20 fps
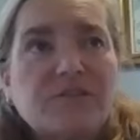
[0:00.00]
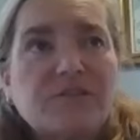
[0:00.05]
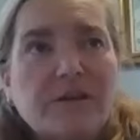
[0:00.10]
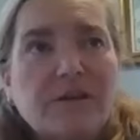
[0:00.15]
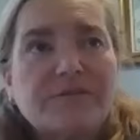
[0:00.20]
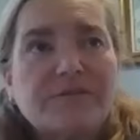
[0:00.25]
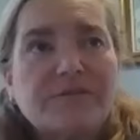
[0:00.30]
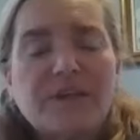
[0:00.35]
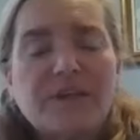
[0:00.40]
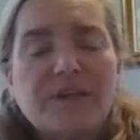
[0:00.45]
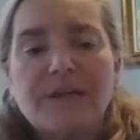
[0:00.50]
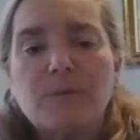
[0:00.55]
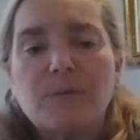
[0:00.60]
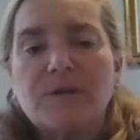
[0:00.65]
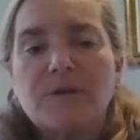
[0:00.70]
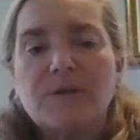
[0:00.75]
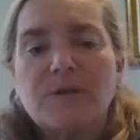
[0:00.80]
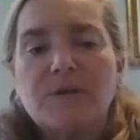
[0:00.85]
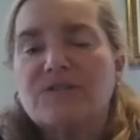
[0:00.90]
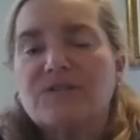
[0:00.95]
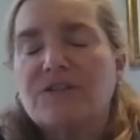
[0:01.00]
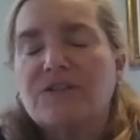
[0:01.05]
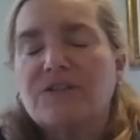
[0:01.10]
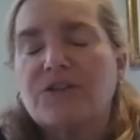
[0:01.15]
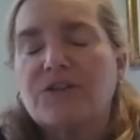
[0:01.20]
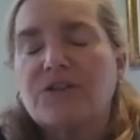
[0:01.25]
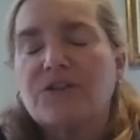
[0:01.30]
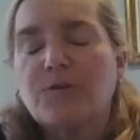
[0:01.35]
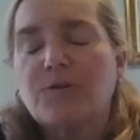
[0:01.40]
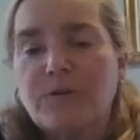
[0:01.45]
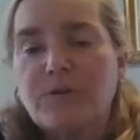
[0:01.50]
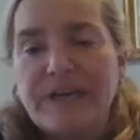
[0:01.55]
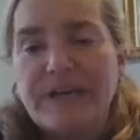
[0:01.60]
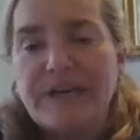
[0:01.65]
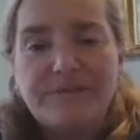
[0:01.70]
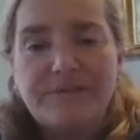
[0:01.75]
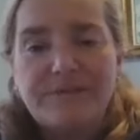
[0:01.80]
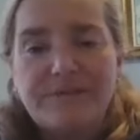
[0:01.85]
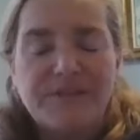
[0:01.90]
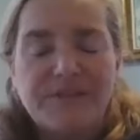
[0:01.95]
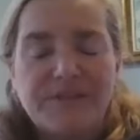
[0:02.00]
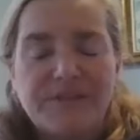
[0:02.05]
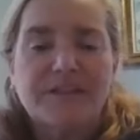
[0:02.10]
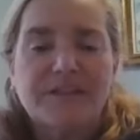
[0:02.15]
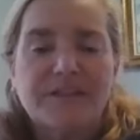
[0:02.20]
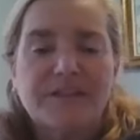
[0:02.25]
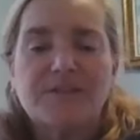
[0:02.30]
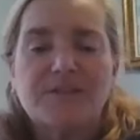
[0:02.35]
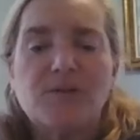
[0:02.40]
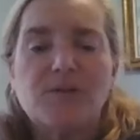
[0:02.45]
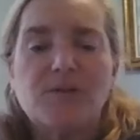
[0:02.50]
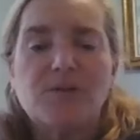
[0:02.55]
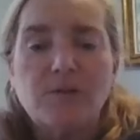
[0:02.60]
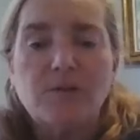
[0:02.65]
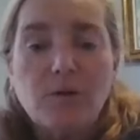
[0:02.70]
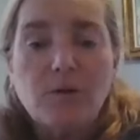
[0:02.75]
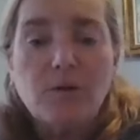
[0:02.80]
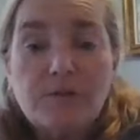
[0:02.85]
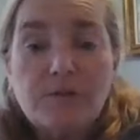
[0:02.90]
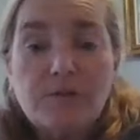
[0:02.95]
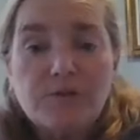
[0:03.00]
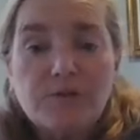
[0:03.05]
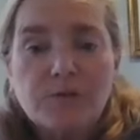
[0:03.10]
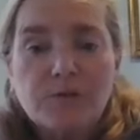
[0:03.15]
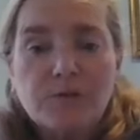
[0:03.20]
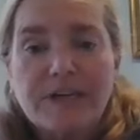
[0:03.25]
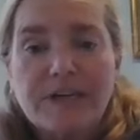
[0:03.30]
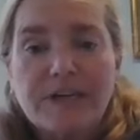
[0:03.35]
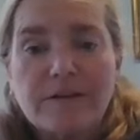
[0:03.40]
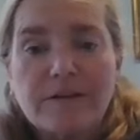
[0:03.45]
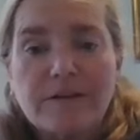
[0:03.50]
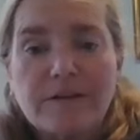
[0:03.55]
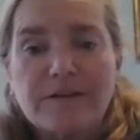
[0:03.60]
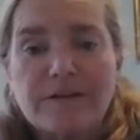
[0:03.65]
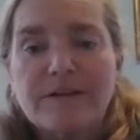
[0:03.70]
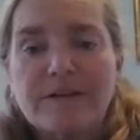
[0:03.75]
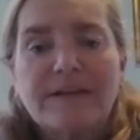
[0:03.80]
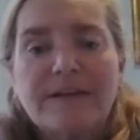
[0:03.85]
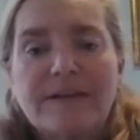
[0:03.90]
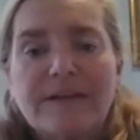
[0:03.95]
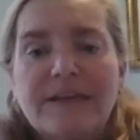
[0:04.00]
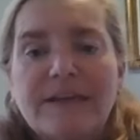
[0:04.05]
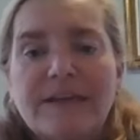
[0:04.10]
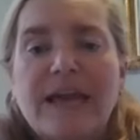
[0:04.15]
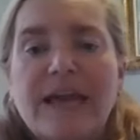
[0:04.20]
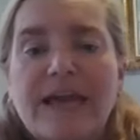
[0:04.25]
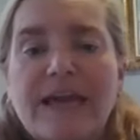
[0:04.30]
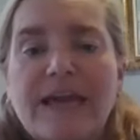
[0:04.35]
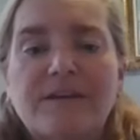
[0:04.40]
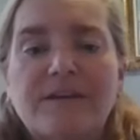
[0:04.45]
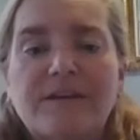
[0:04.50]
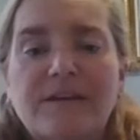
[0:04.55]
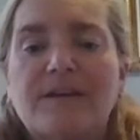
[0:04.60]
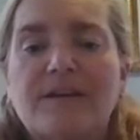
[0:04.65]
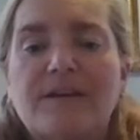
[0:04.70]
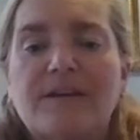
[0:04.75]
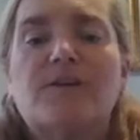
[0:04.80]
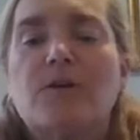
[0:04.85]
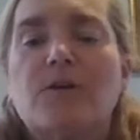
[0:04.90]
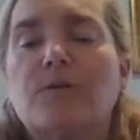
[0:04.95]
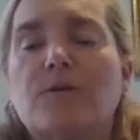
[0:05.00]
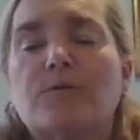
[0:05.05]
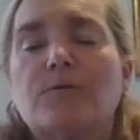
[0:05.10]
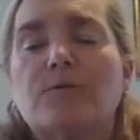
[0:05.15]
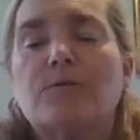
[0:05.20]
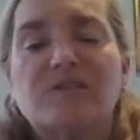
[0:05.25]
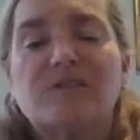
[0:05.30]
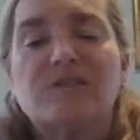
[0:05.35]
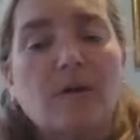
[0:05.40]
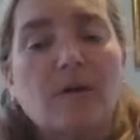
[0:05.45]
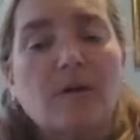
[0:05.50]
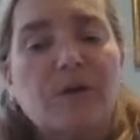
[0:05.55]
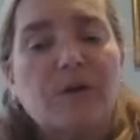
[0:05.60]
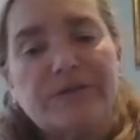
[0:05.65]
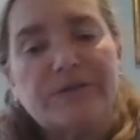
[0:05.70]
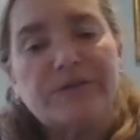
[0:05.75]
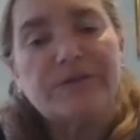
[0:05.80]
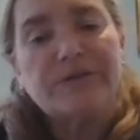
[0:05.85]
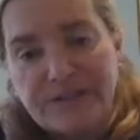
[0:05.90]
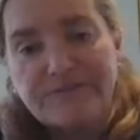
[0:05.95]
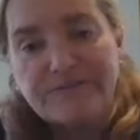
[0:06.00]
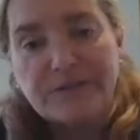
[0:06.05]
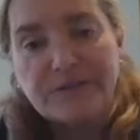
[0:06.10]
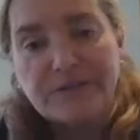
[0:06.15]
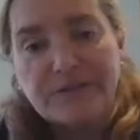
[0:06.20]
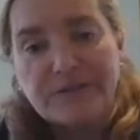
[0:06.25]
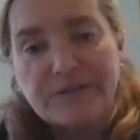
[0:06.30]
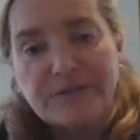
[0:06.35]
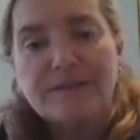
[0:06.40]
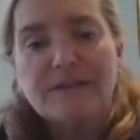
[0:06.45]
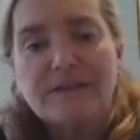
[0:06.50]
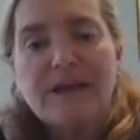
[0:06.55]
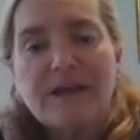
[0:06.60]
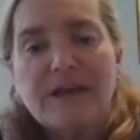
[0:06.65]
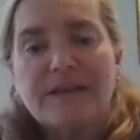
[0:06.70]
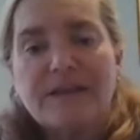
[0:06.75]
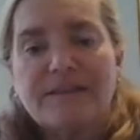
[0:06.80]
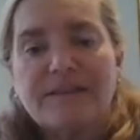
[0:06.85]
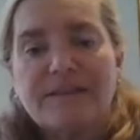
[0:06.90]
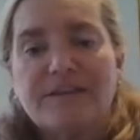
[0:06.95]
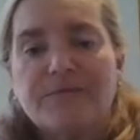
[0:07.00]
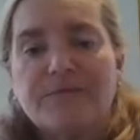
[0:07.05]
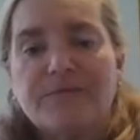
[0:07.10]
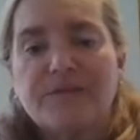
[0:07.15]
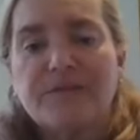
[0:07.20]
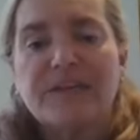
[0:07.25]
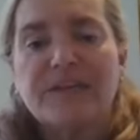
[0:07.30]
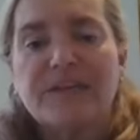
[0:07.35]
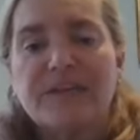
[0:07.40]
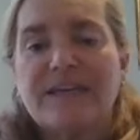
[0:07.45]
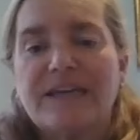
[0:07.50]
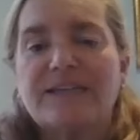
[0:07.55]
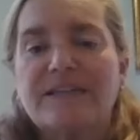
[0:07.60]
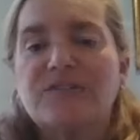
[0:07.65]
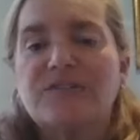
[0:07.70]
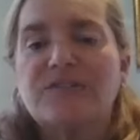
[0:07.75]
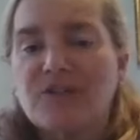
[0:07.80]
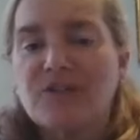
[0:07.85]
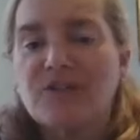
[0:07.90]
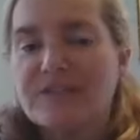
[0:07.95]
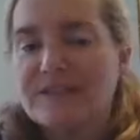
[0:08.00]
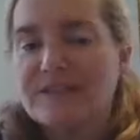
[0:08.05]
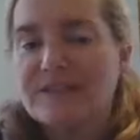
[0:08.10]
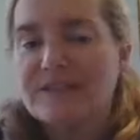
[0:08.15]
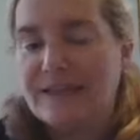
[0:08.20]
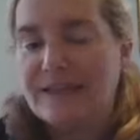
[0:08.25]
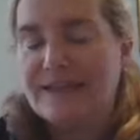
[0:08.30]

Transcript: off, it was such a great feeling to load the trailer and go somewhere different. I think for the kids, just